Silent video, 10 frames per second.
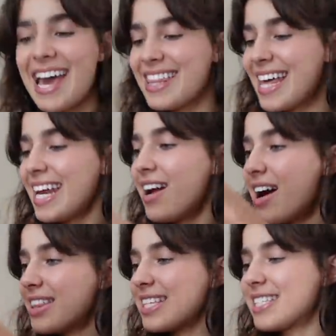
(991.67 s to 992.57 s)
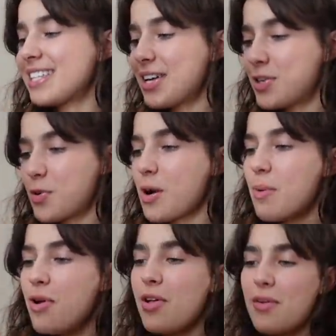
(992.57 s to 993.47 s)
And then I got this
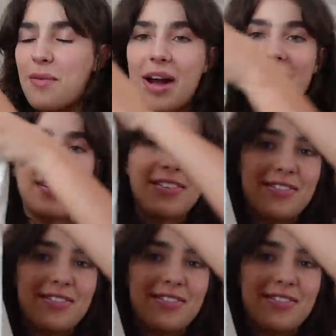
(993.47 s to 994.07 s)
adorable white